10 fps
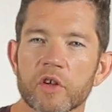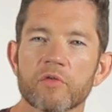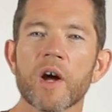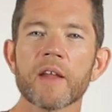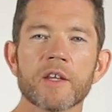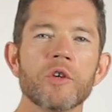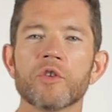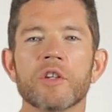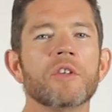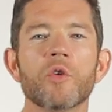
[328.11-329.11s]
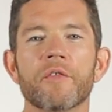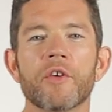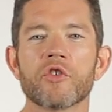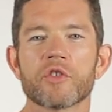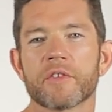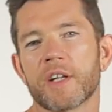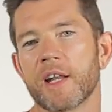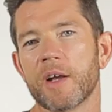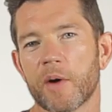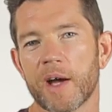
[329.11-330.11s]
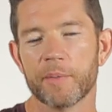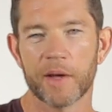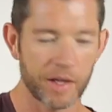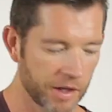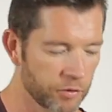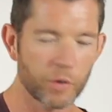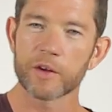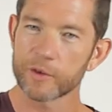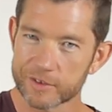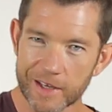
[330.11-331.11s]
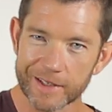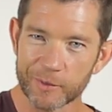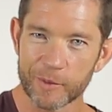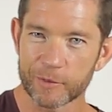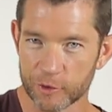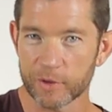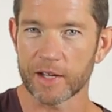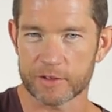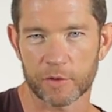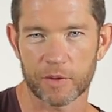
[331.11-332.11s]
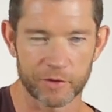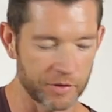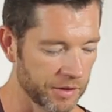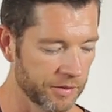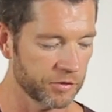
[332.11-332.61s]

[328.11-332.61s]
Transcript: So I'd rather you did your version of it anyway, but if you want to do exactly what I'm doing, that's what I'm doing.